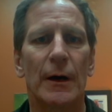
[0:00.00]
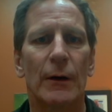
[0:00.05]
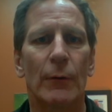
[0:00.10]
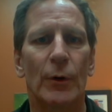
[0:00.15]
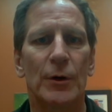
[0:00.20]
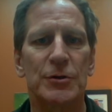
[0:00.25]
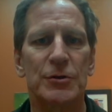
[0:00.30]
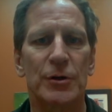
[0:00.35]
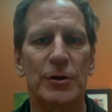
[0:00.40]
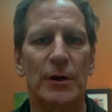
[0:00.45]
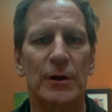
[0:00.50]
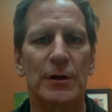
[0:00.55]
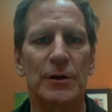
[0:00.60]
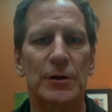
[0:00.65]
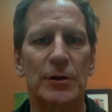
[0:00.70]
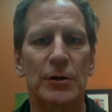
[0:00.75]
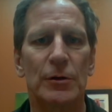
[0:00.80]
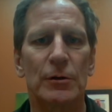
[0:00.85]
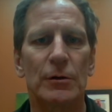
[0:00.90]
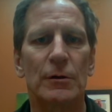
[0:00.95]
what you're going to
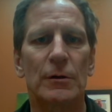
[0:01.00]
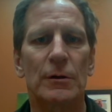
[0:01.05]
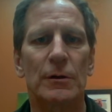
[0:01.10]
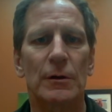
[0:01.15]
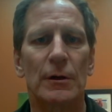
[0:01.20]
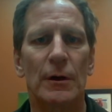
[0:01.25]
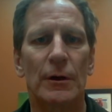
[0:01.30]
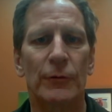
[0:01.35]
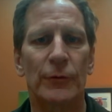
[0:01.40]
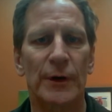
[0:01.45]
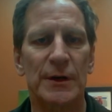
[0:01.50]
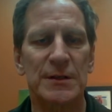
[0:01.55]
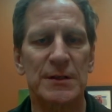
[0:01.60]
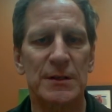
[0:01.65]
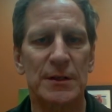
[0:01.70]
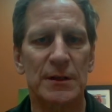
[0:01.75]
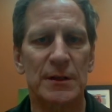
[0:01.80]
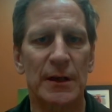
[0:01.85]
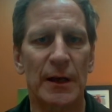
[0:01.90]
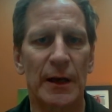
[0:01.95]
do the rest of
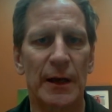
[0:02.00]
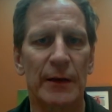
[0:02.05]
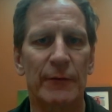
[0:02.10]
the day.